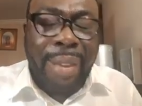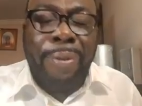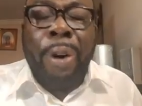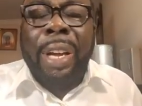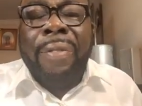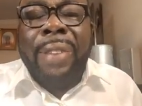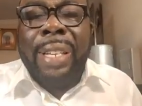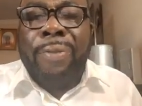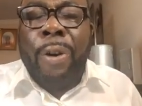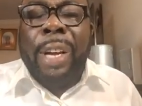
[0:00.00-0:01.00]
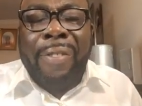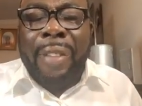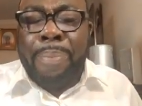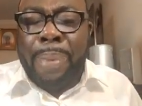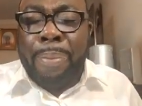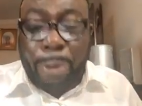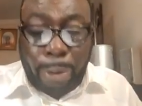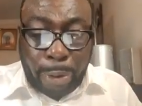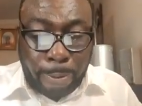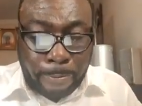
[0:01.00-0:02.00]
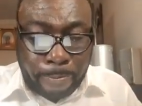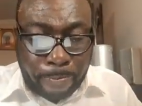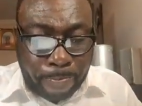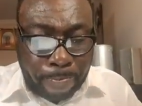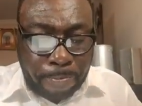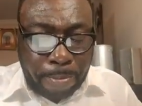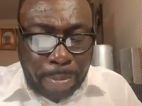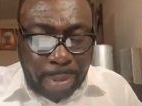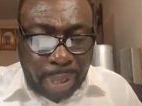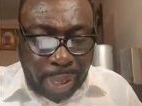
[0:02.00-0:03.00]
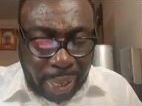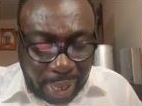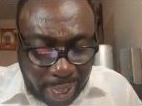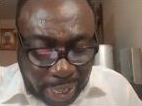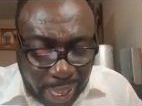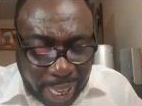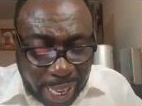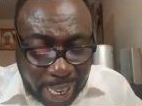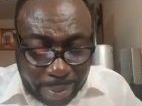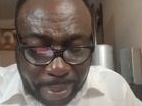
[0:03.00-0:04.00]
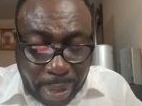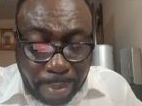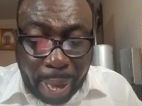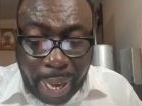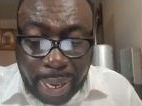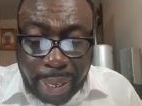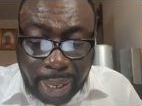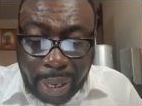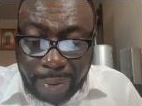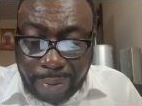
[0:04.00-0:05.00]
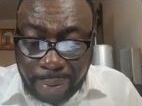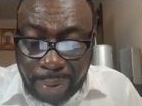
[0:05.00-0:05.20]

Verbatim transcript: Forgiveness, forgiving people is healing by itself.